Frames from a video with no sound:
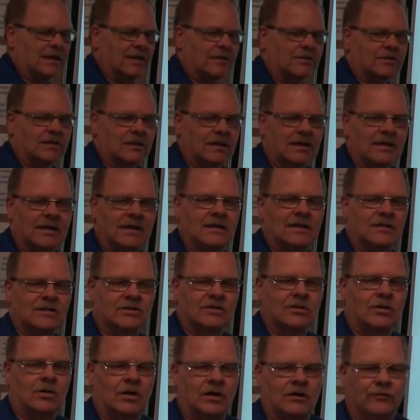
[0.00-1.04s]
engine and they just
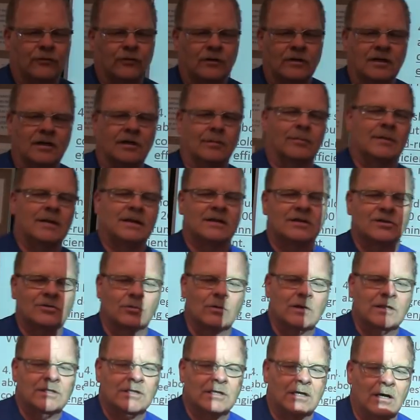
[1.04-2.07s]
start it for a little bit and
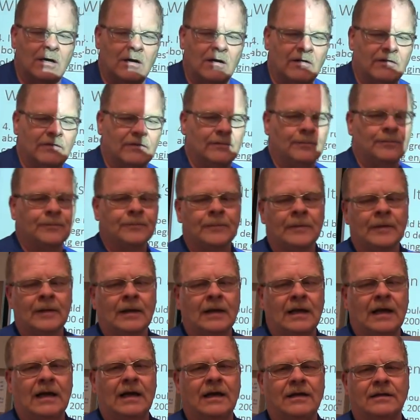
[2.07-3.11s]
switch it off,
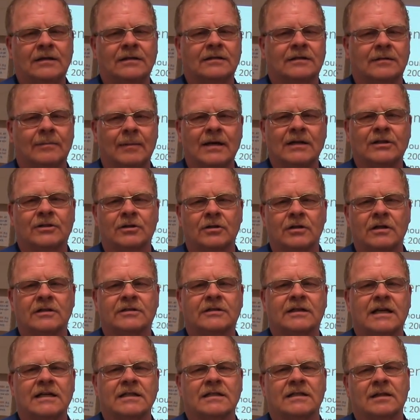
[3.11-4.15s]
and just to make sure it
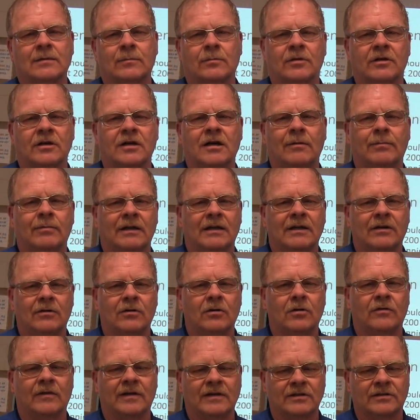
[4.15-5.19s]
stays limbered up, later
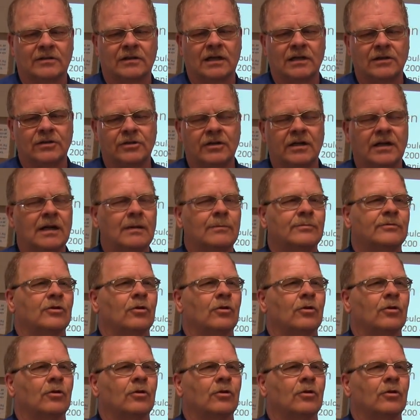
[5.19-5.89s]
on they sludge it up